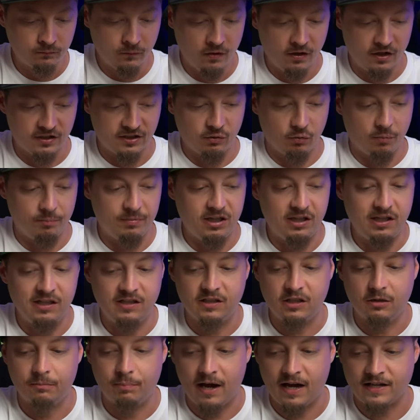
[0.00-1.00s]
because it would be
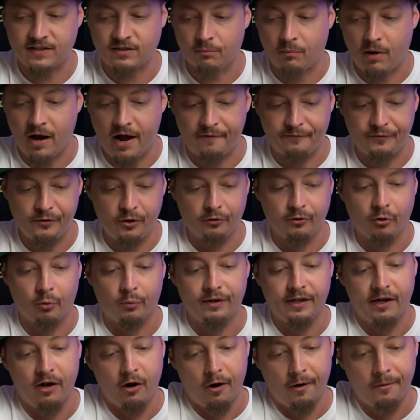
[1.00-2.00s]
easy to pass them by if you don't know where
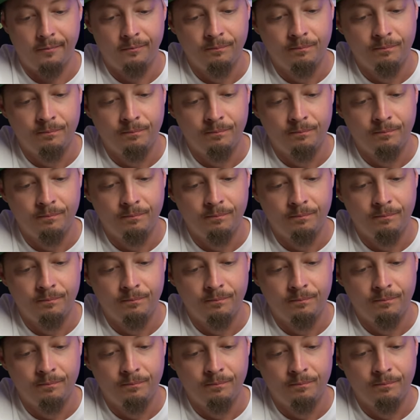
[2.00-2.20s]
they are.